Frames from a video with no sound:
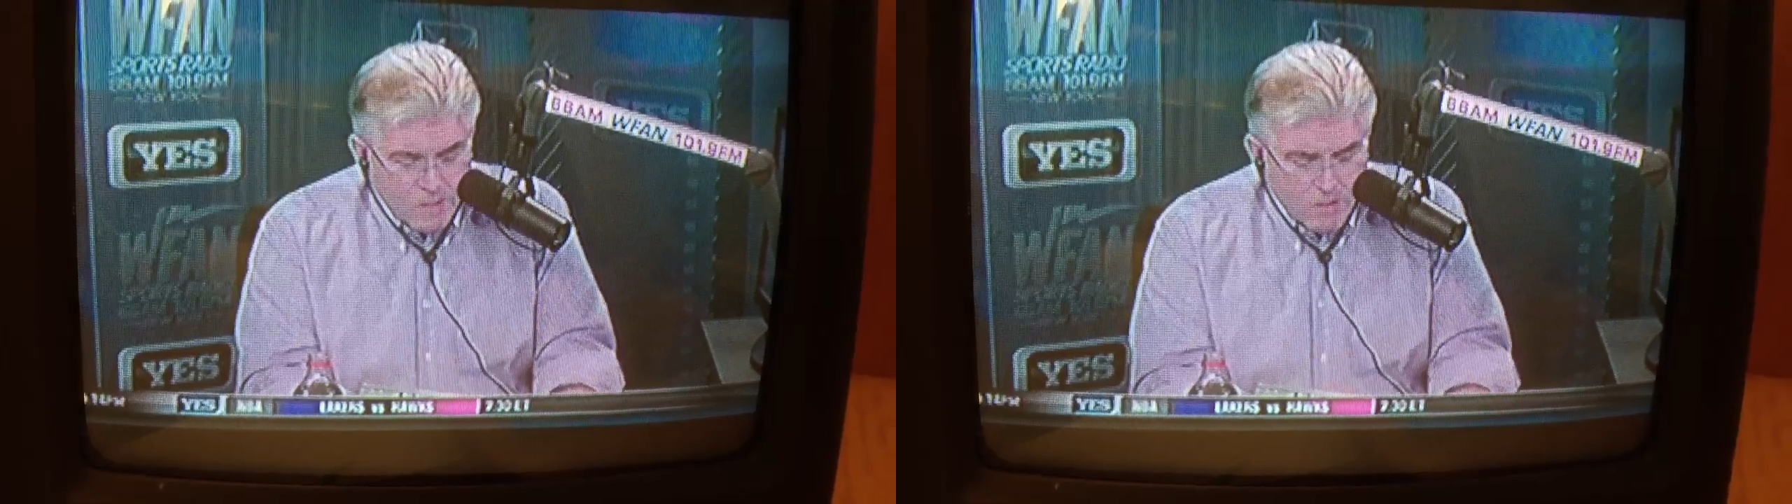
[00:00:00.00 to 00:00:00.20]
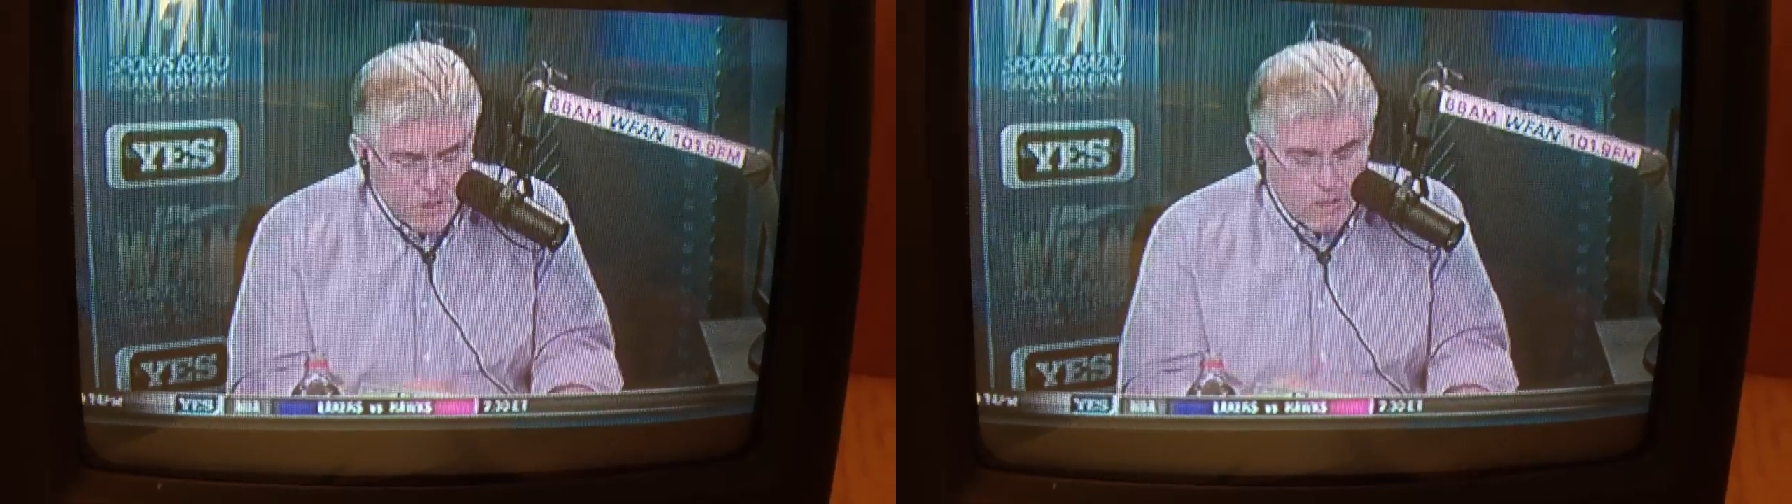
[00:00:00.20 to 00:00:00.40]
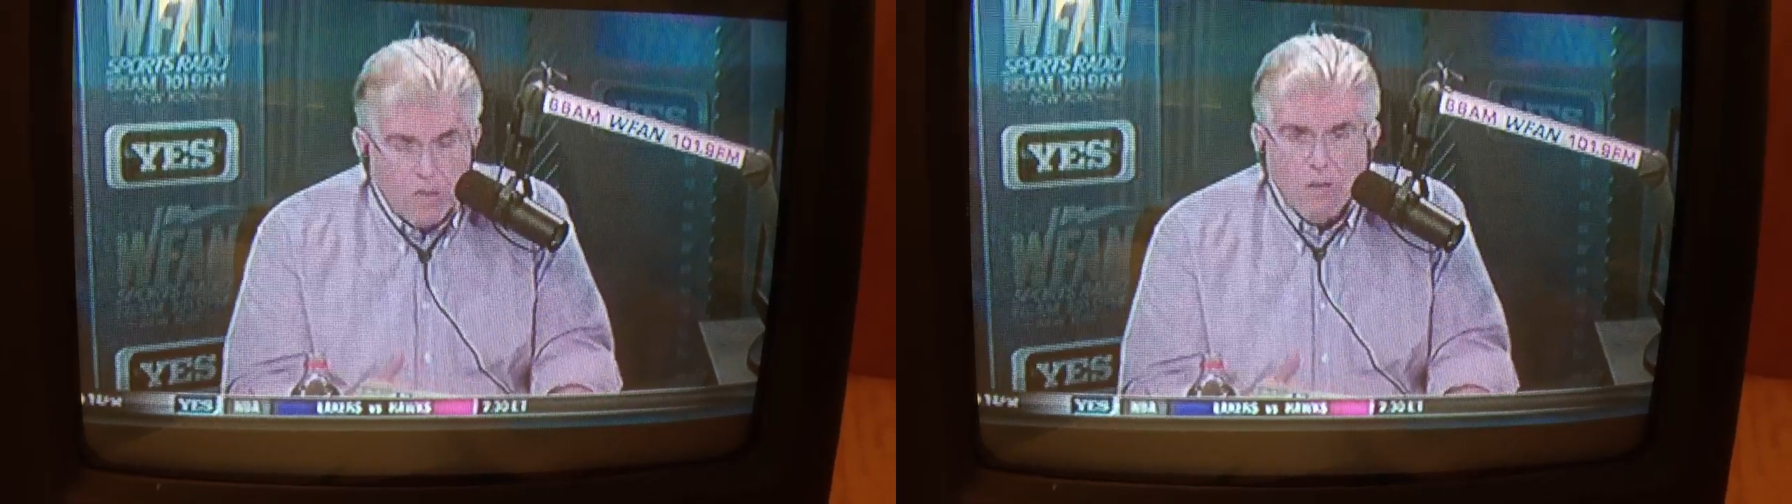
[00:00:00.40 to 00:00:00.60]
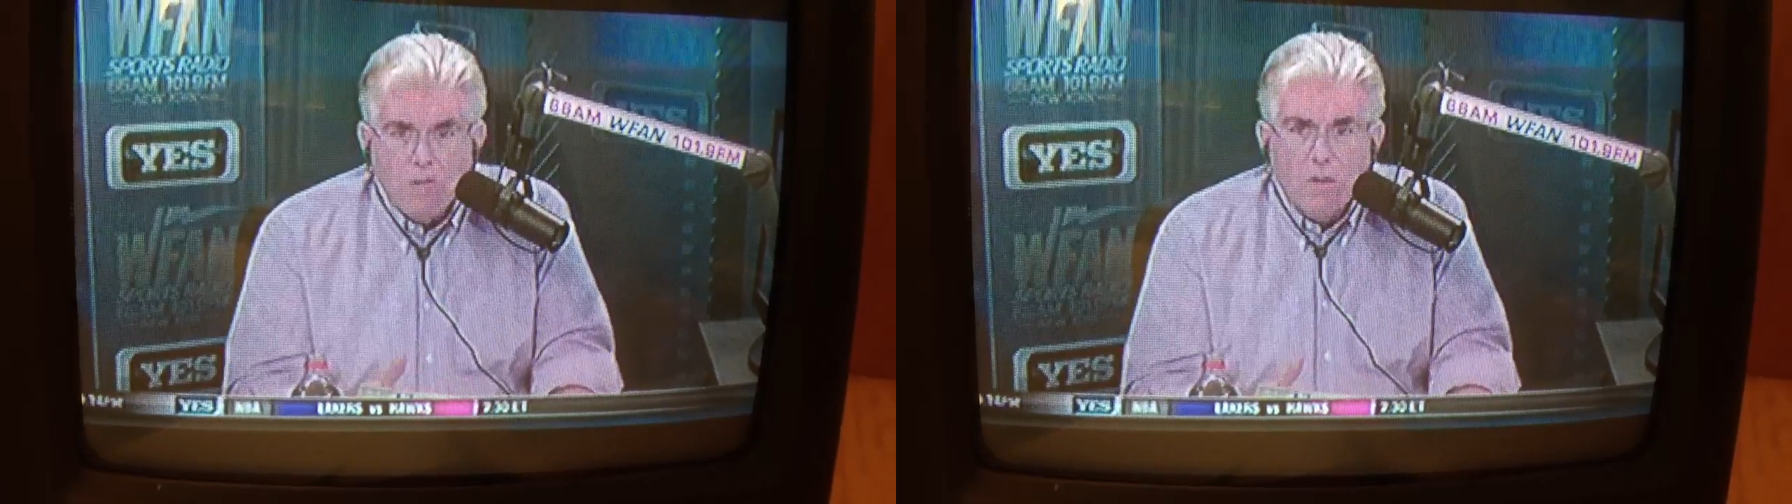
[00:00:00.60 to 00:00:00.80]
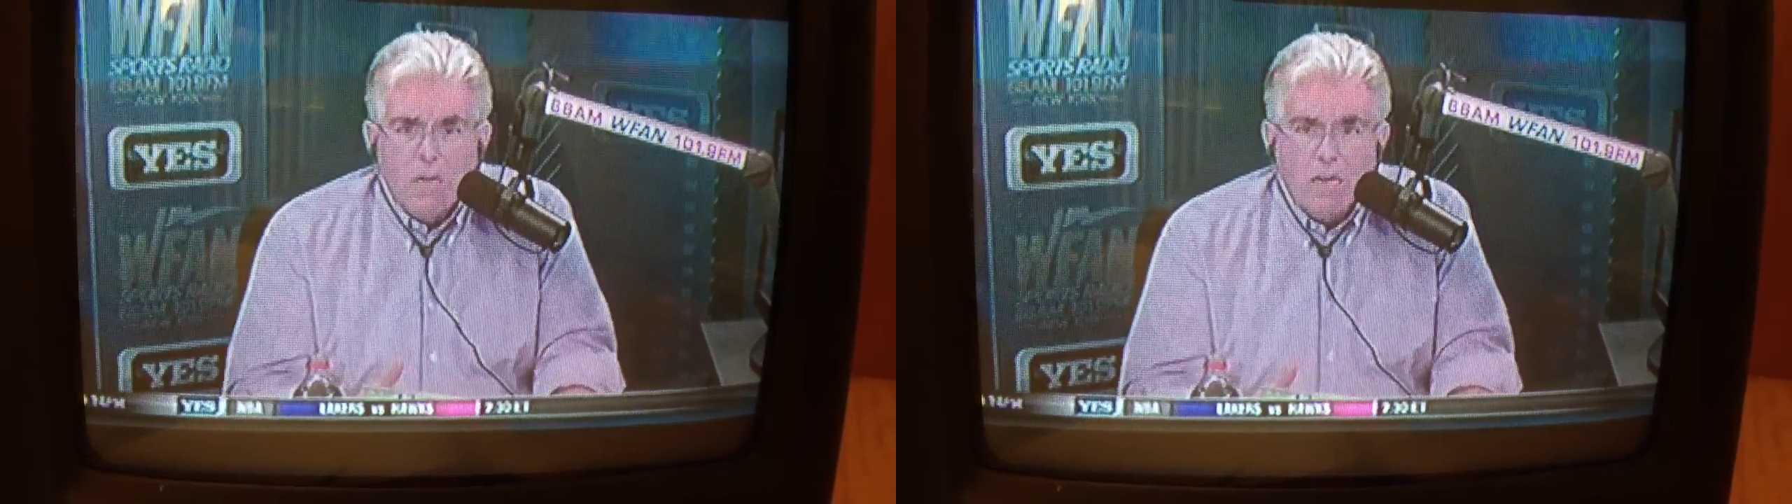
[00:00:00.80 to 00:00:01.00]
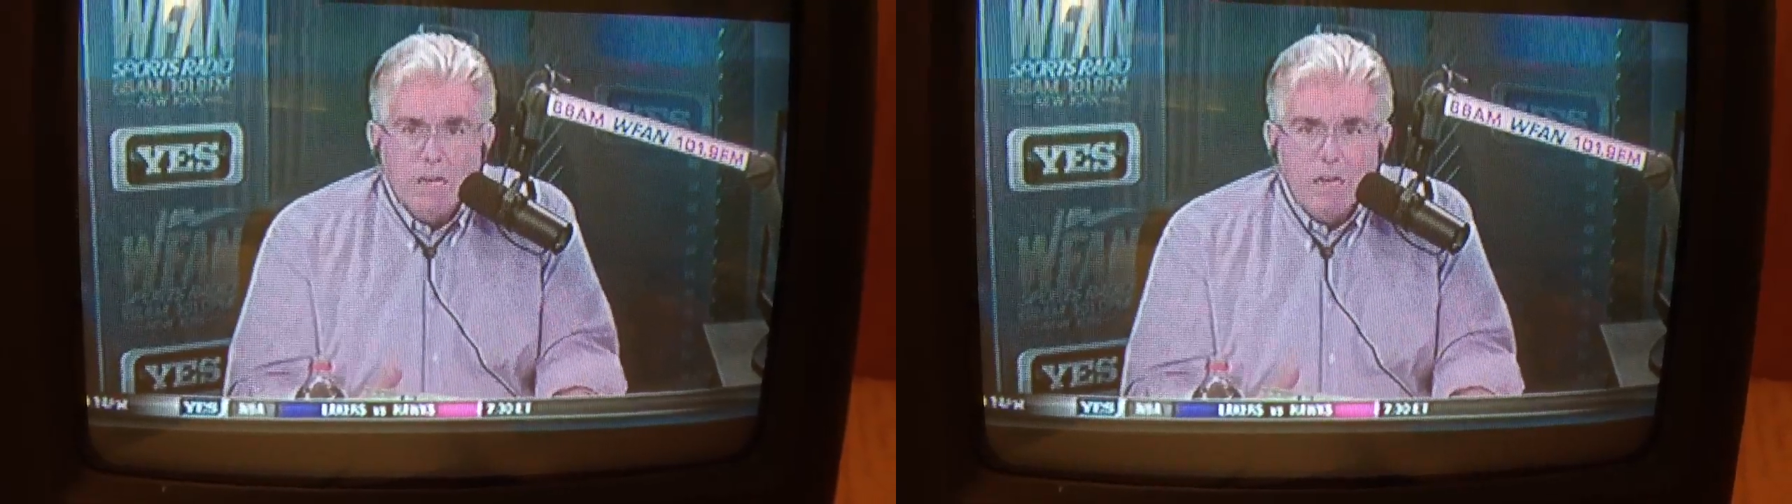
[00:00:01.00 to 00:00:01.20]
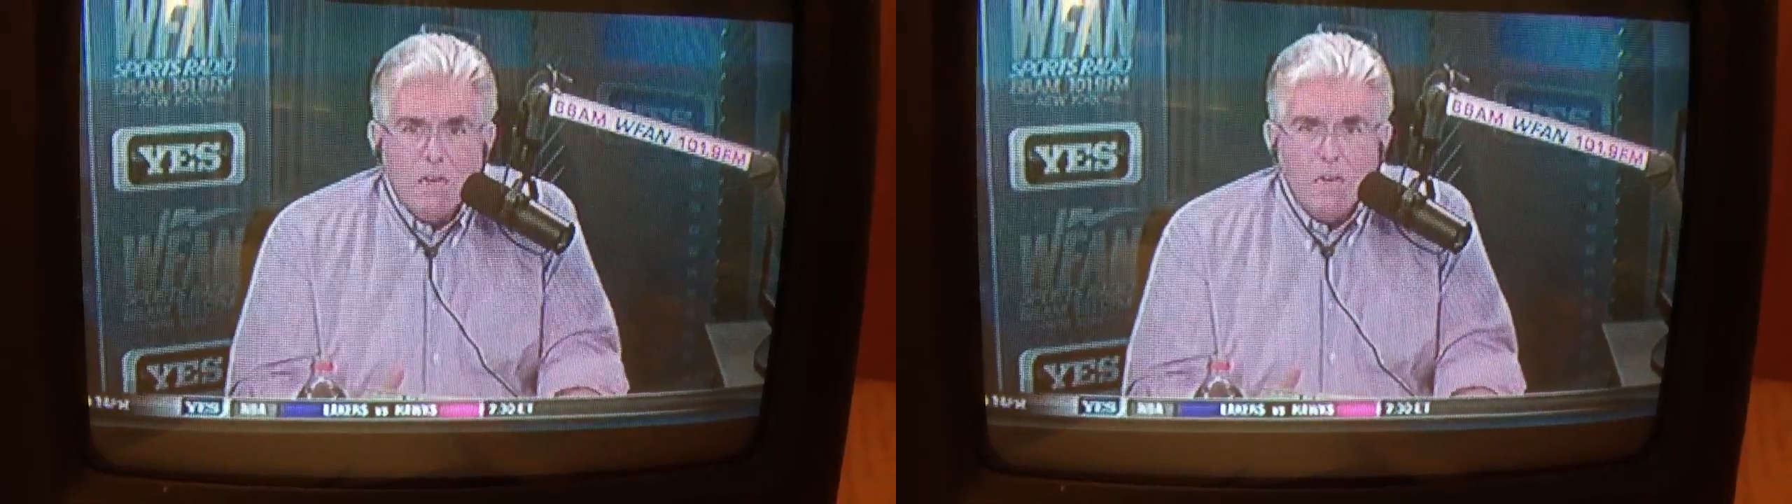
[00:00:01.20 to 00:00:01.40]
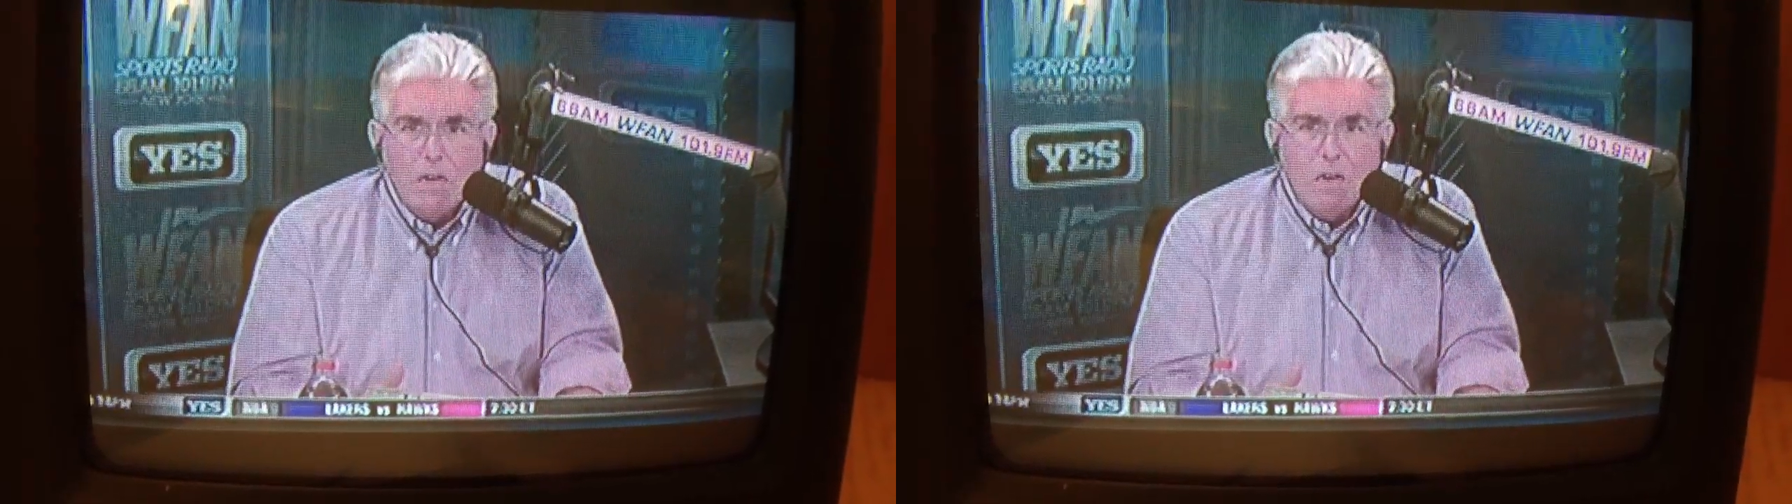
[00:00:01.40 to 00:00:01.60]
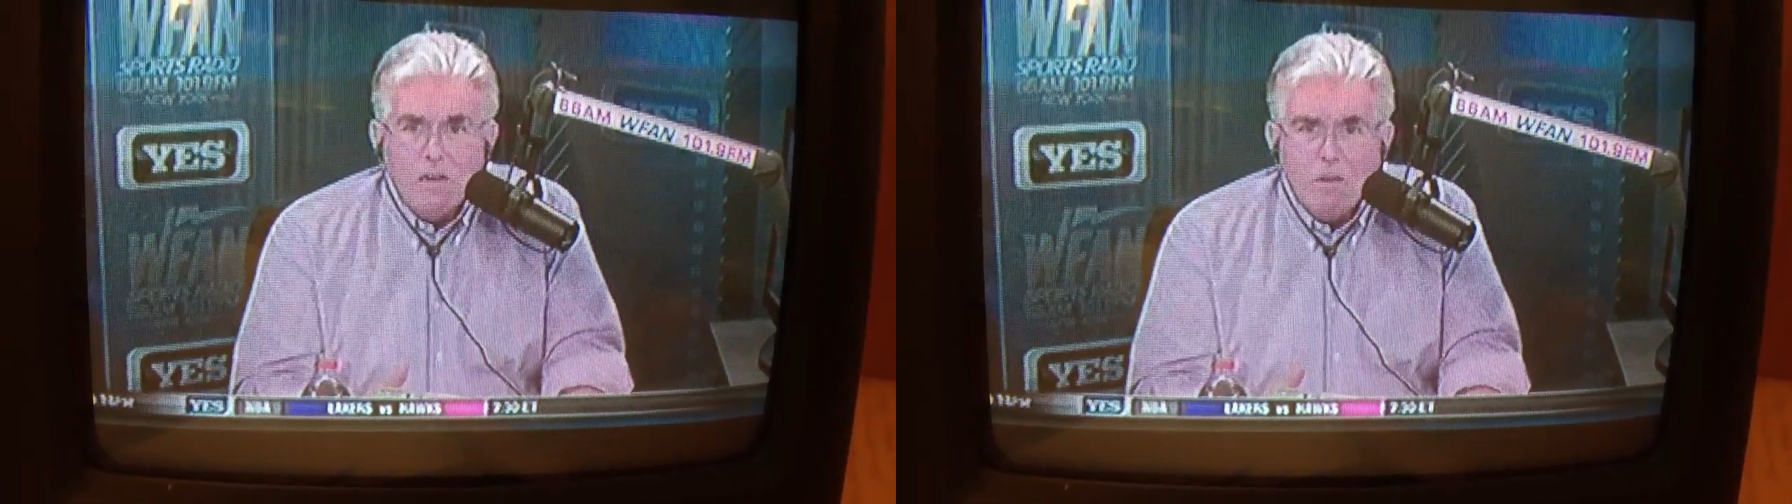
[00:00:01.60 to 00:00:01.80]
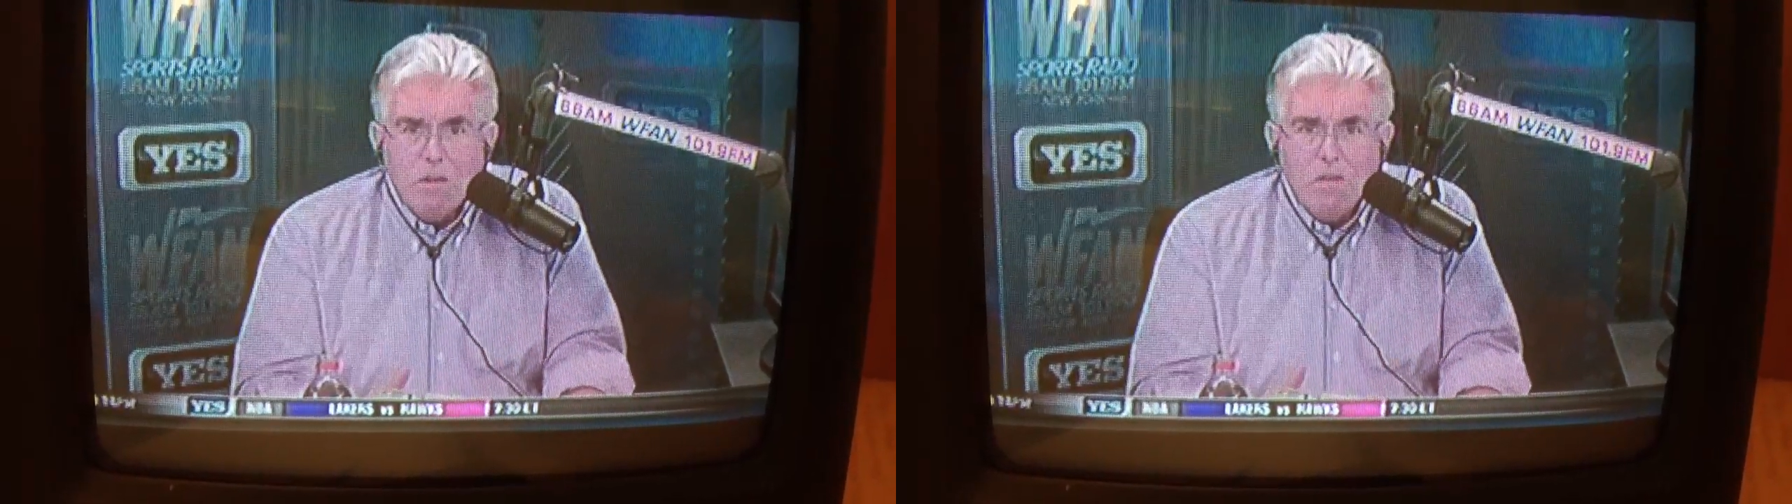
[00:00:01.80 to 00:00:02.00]
So
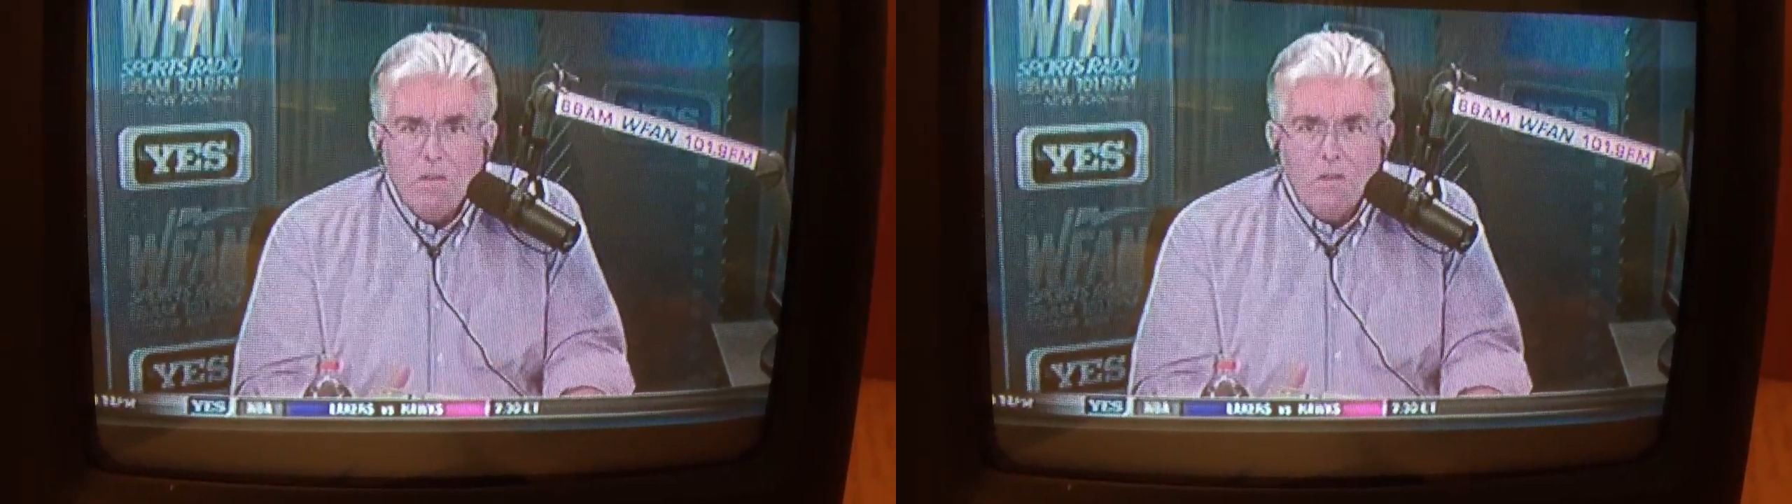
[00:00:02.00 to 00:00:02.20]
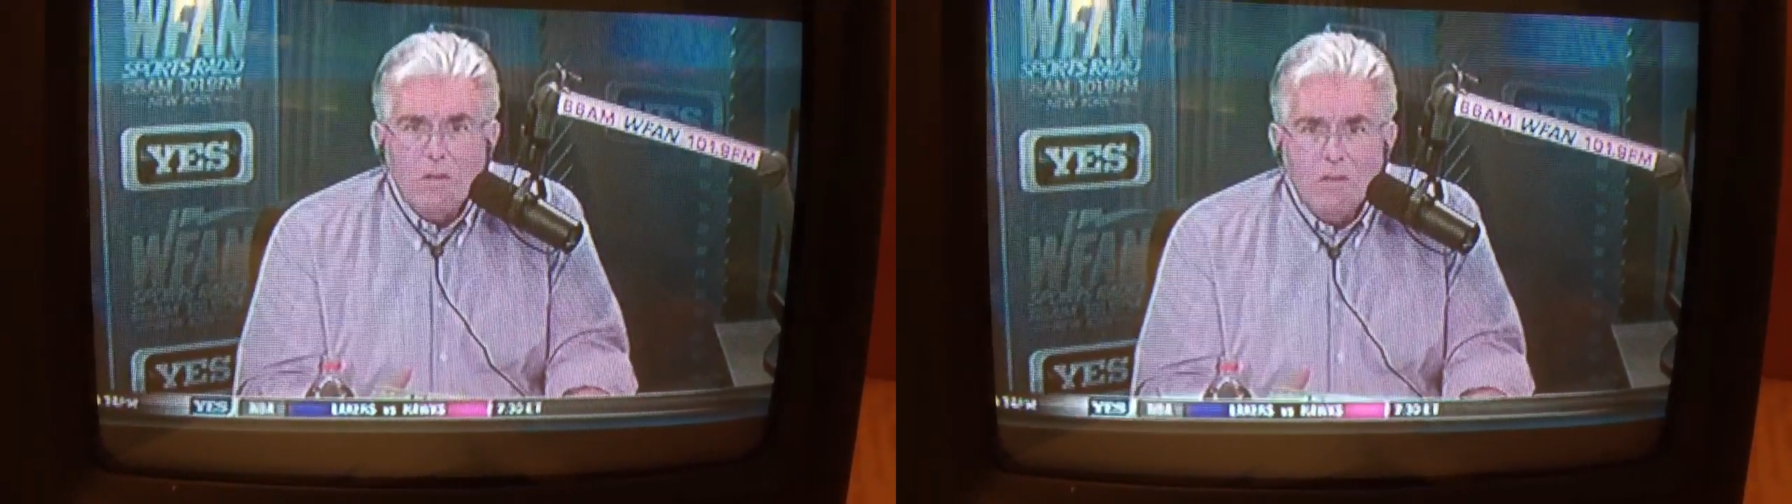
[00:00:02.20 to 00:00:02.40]
uh,